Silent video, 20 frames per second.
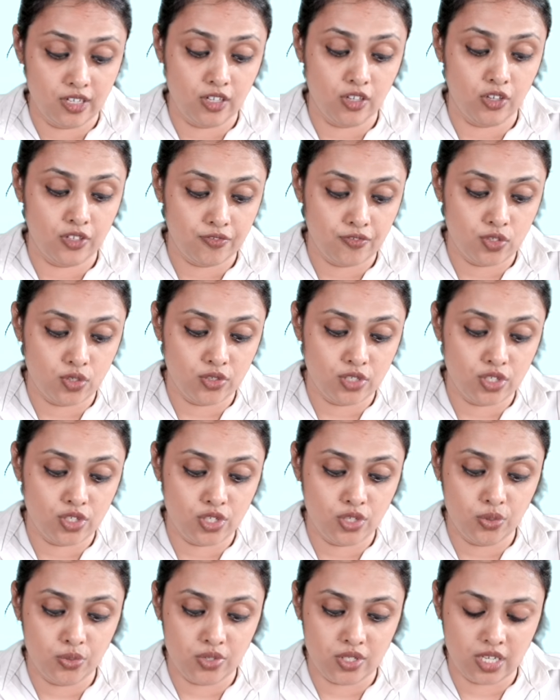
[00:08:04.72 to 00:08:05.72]
a lot of students
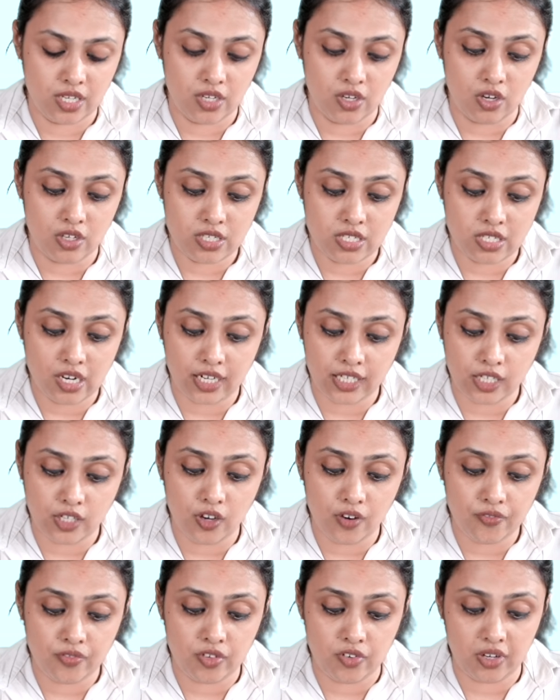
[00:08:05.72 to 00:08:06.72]
using or starting
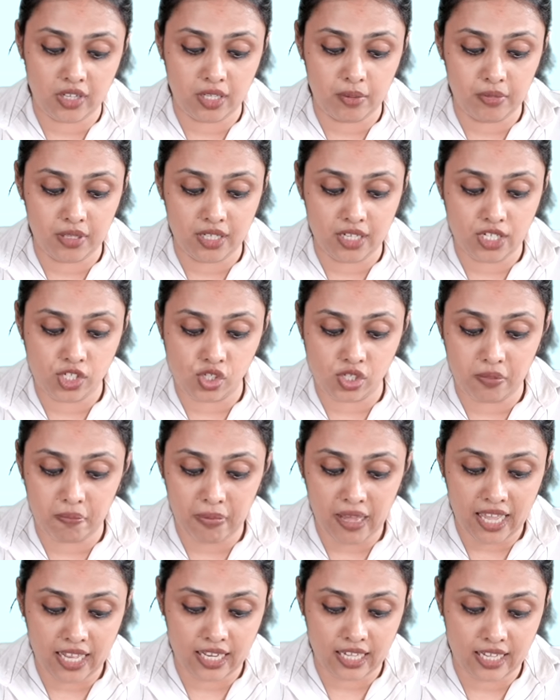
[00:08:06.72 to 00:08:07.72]
off the recommendation
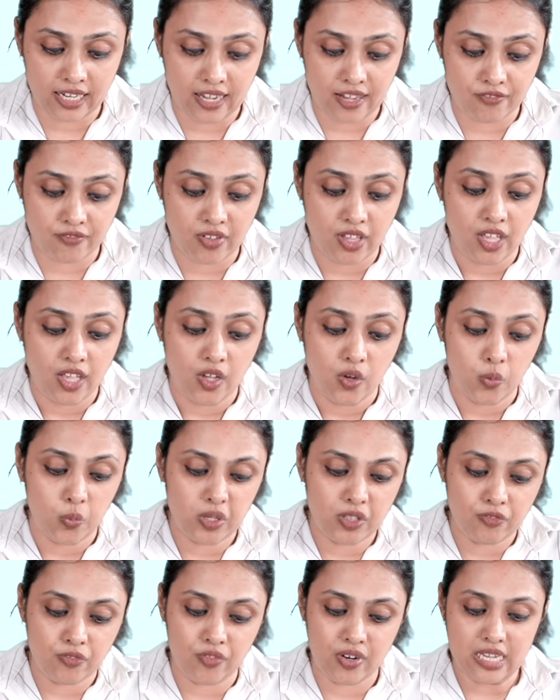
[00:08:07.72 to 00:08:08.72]
paragraph
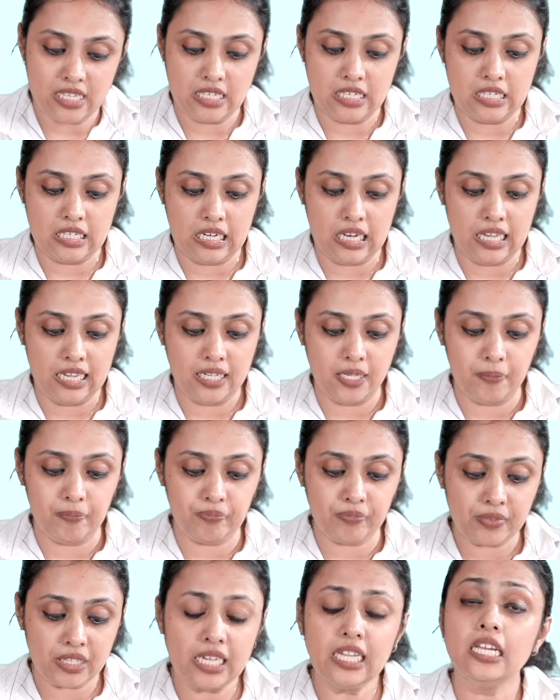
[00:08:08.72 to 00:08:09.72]
with phrases like
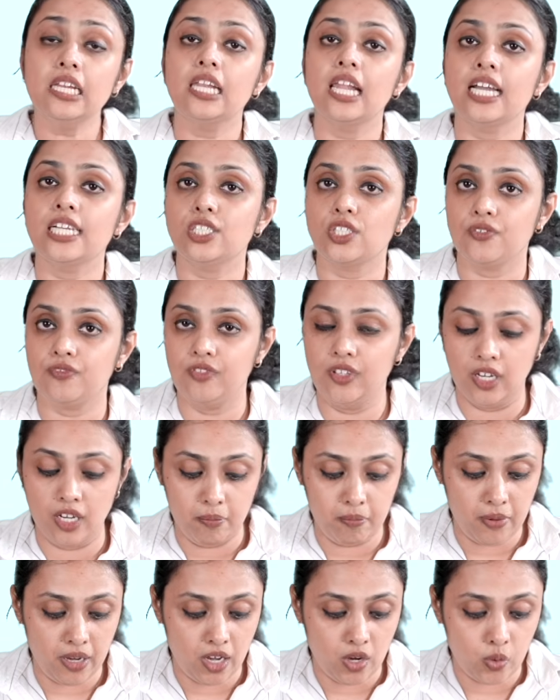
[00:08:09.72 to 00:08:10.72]
in light of the
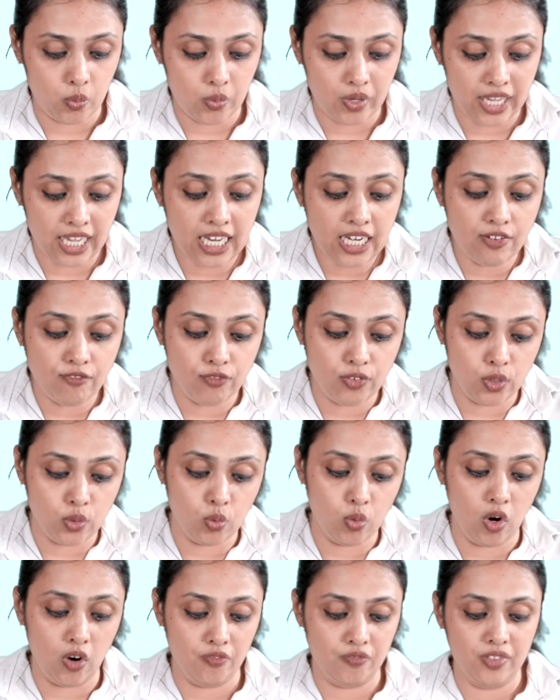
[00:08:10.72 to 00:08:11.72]
above, in
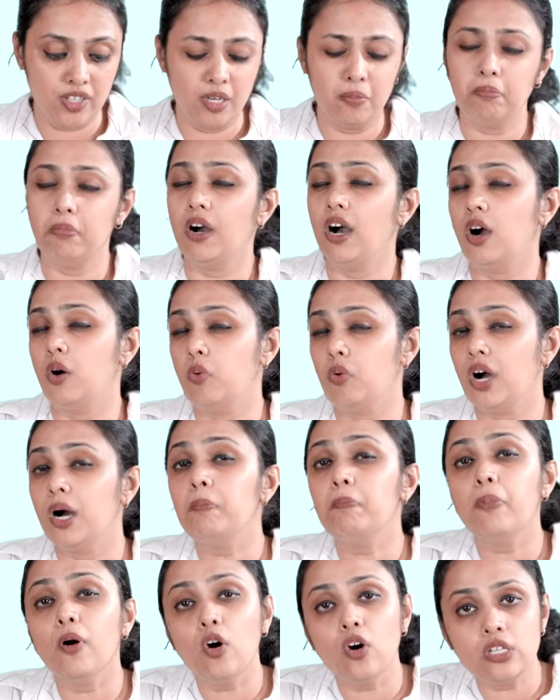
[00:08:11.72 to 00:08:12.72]
view of the above,
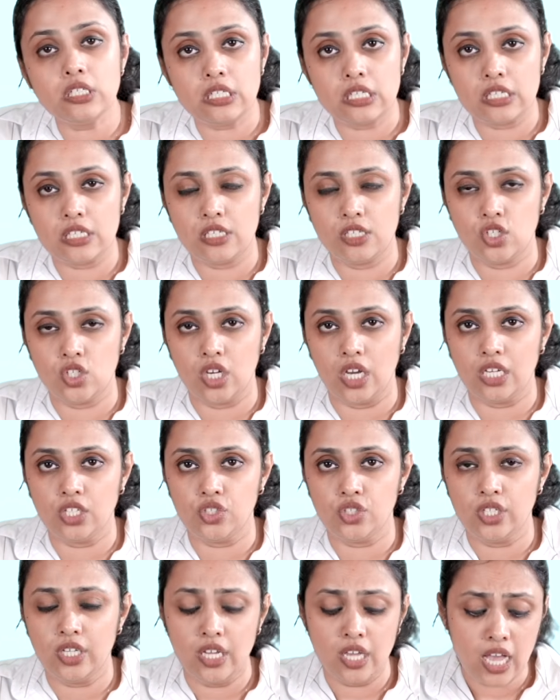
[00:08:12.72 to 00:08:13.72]
upon
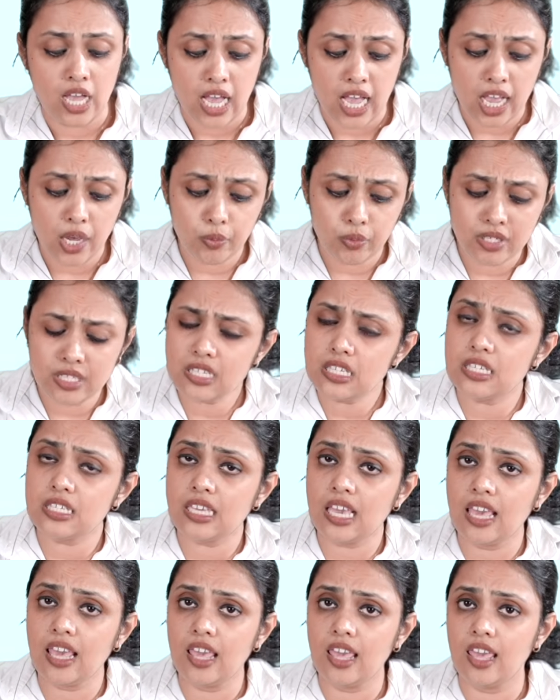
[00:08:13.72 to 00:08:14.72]
discharge. I wouldn't
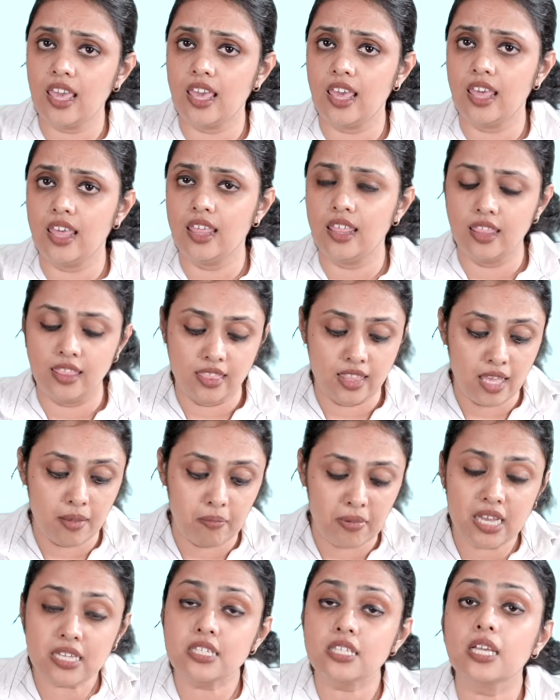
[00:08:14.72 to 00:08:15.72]
say
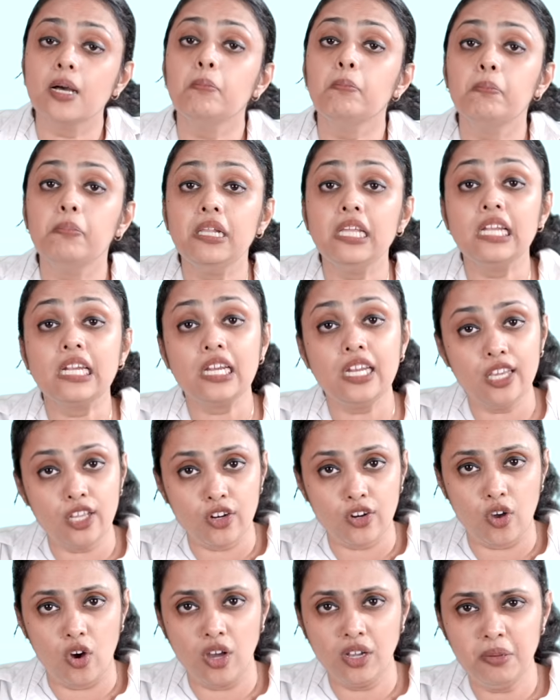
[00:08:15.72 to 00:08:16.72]
them as completely
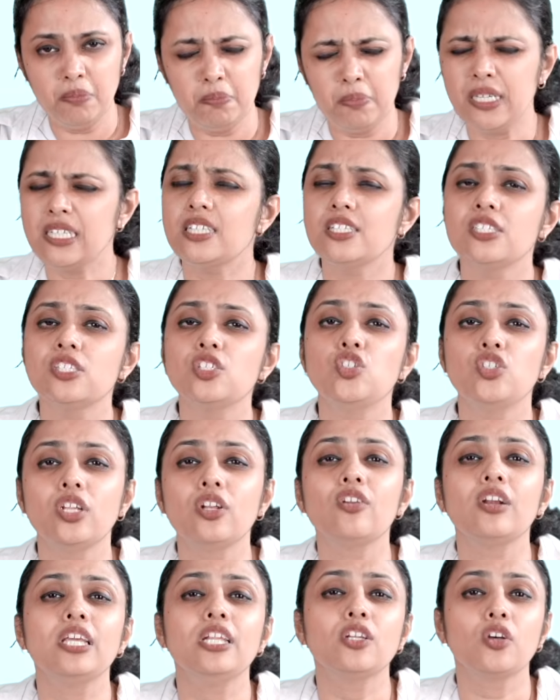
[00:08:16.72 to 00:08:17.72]
wrong, but it's
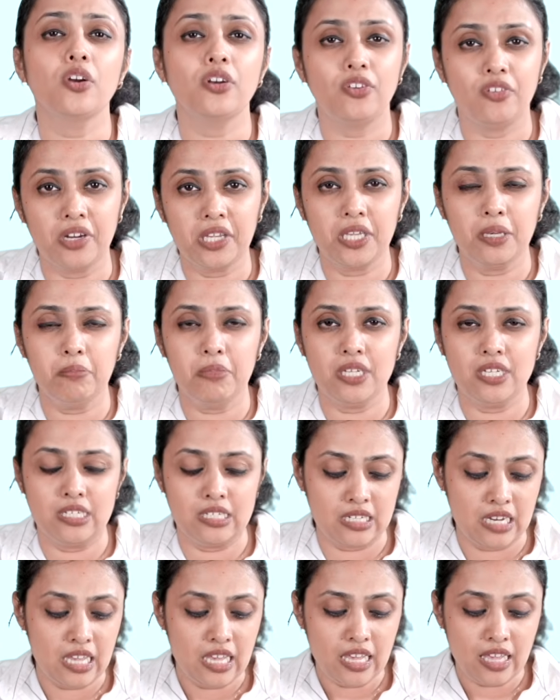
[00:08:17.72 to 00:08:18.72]
generally not
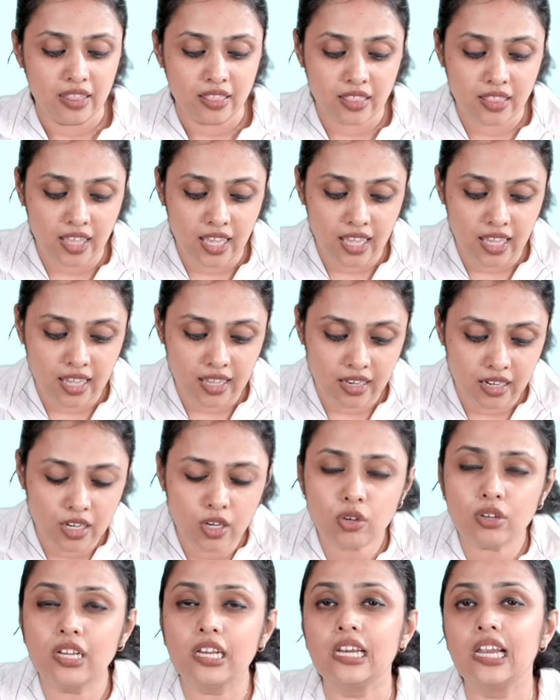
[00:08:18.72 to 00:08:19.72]
recommended. They
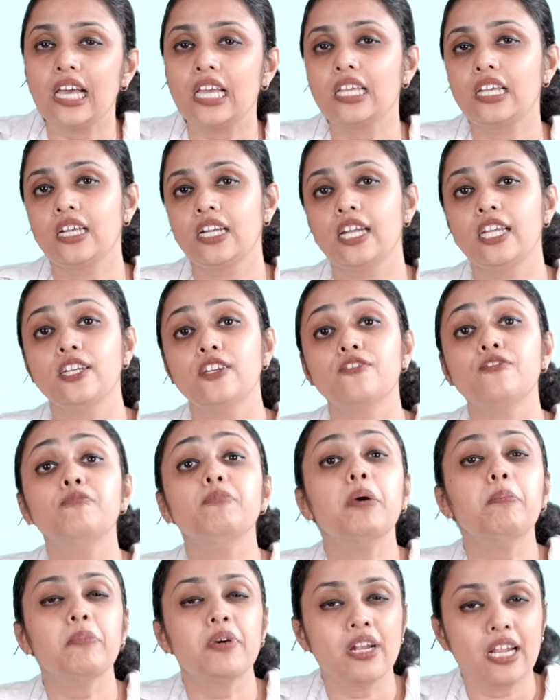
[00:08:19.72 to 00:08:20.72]
look like kind of
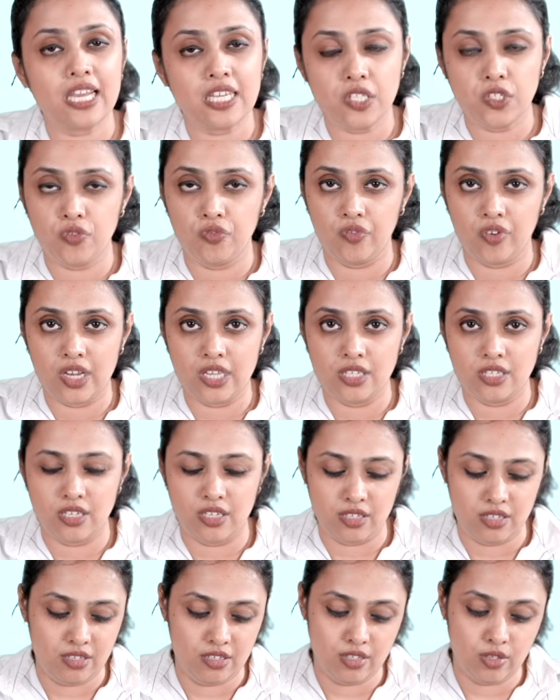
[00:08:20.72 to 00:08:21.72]
memorized
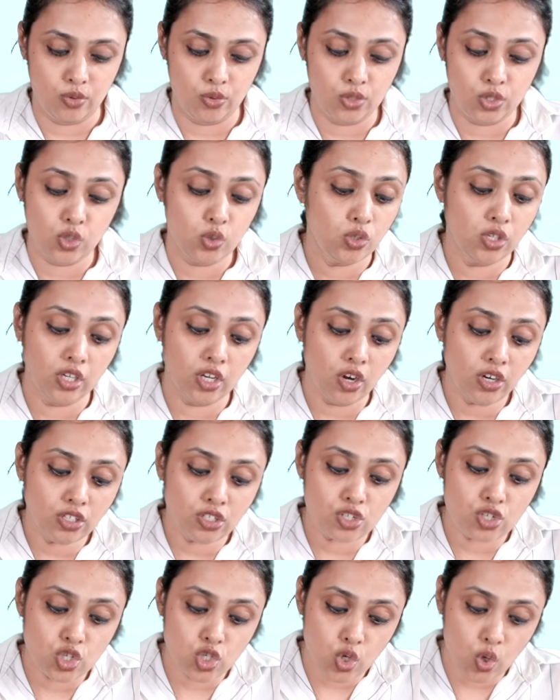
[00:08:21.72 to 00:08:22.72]
phrases, so you will
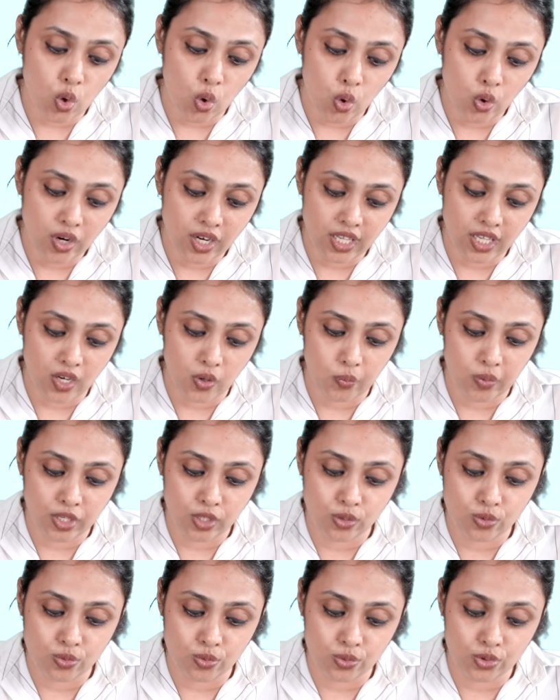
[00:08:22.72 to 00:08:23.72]
not score here when
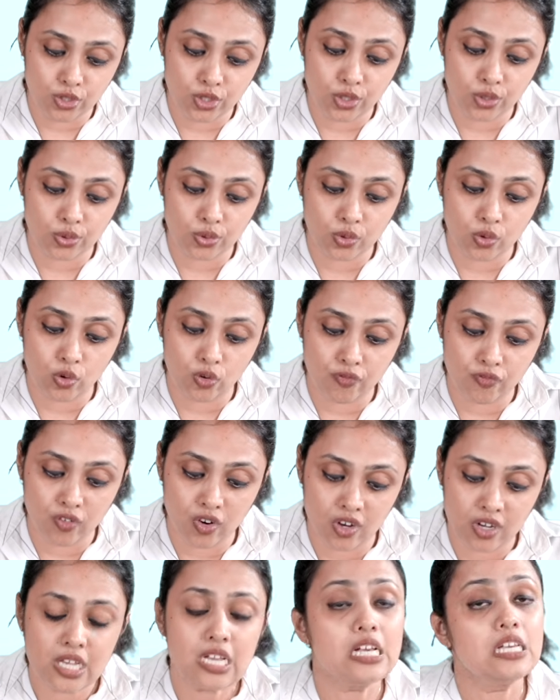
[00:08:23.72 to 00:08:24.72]
you go
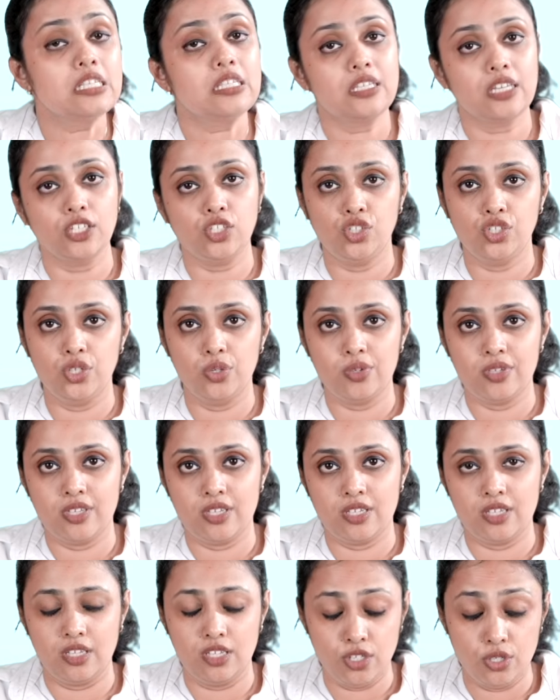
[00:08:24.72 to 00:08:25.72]
for such
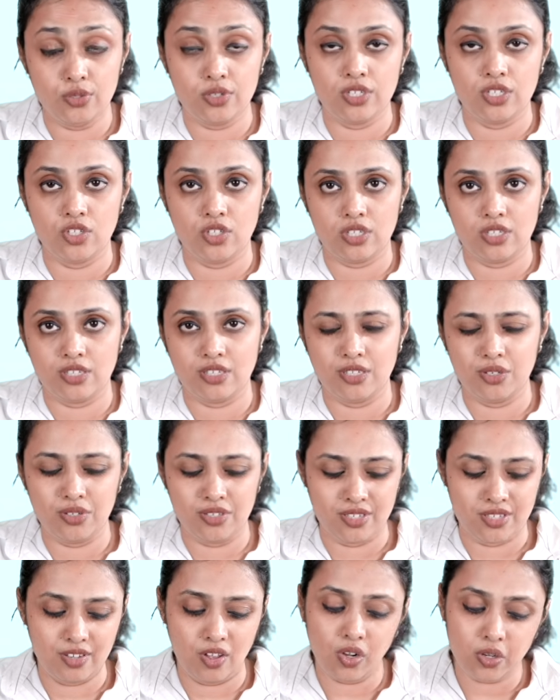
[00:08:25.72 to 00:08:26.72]
usages. So
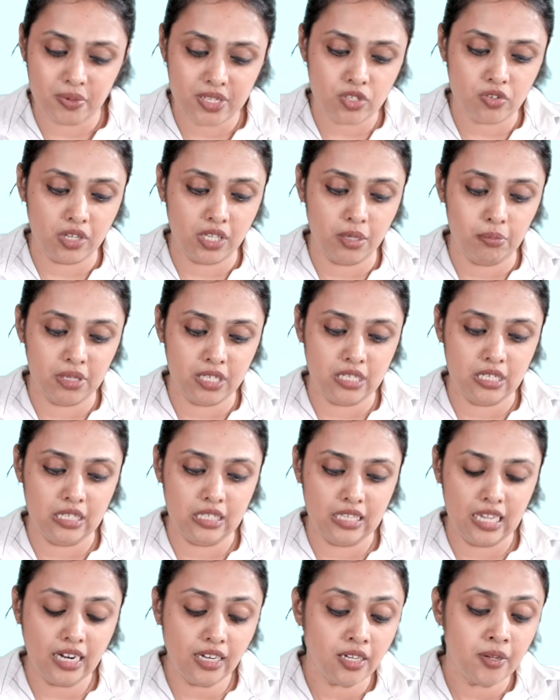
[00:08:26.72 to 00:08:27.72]
it's always
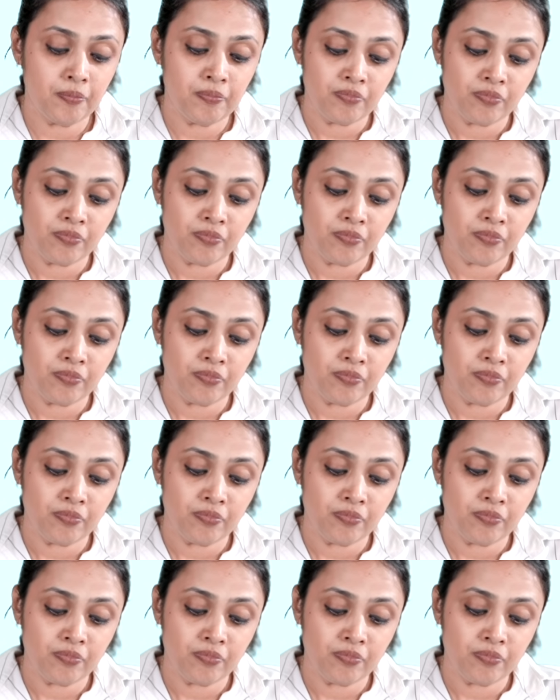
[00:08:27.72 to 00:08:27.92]
recommended that